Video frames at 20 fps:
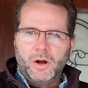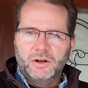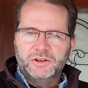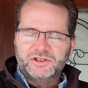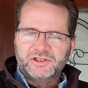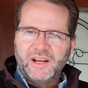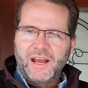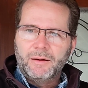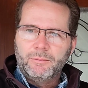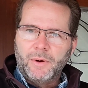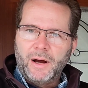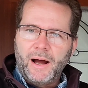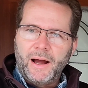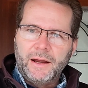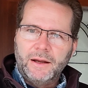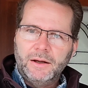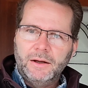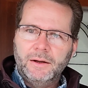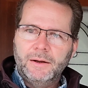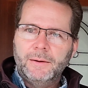on
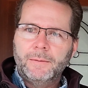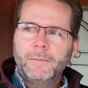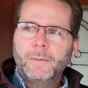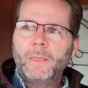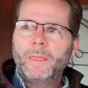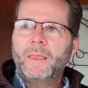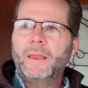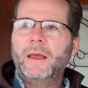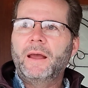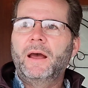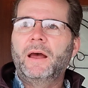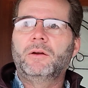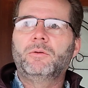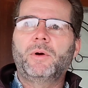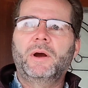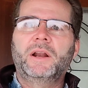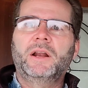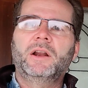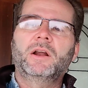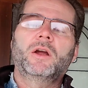standby and
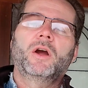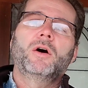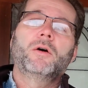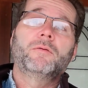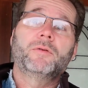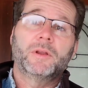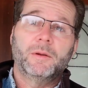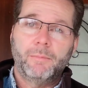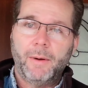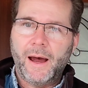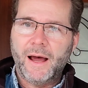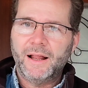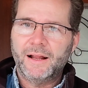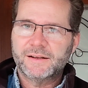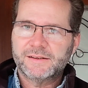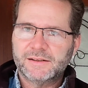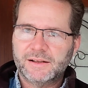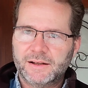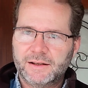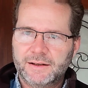ready to go for the
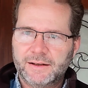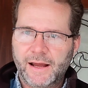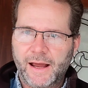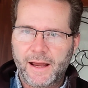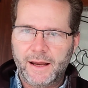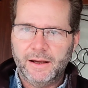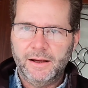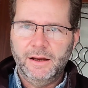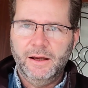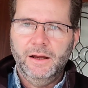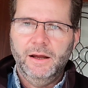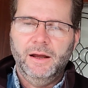balance of the day.